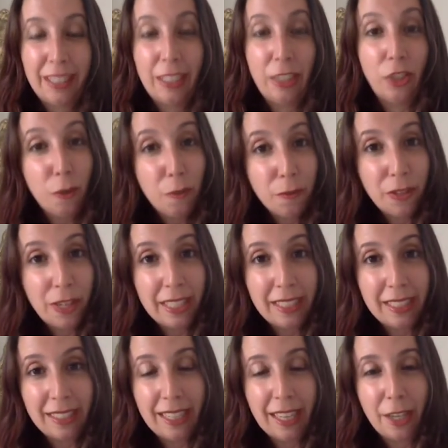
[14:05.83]
Don't forget
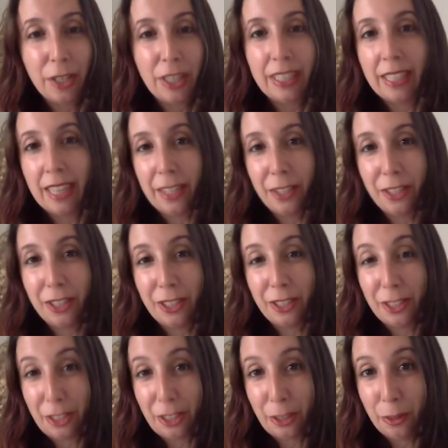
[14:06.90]
to set your
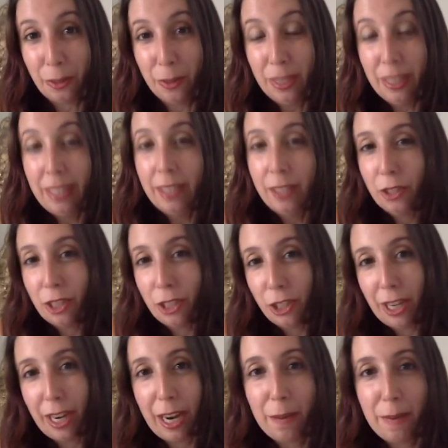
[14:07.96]
intentions too. You can
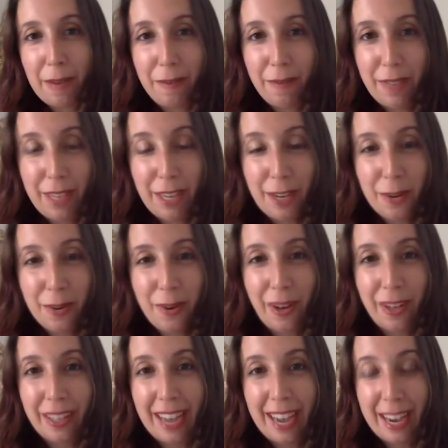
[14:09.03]
check out my video
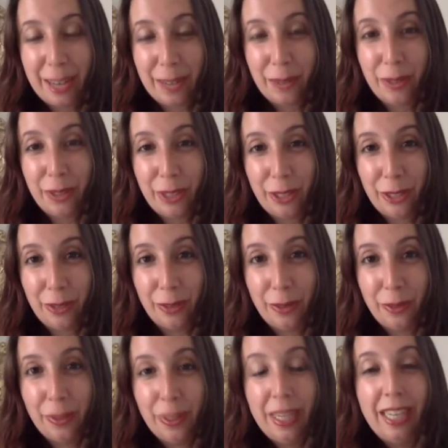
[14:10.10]
on how
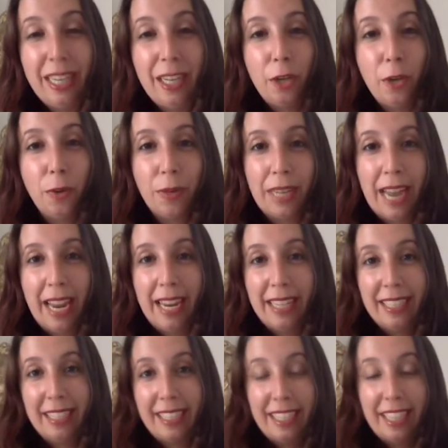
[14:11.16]
to
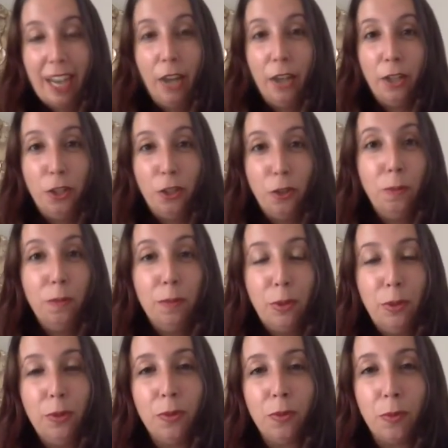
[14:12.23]
create a new
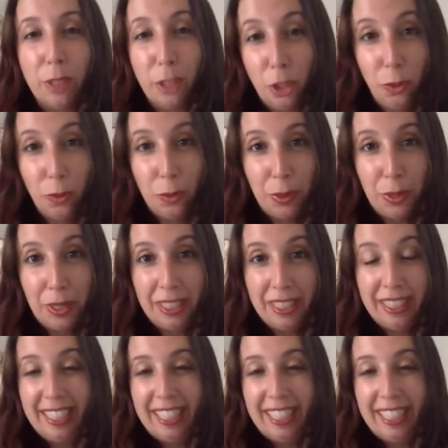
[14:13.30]
moon ritual.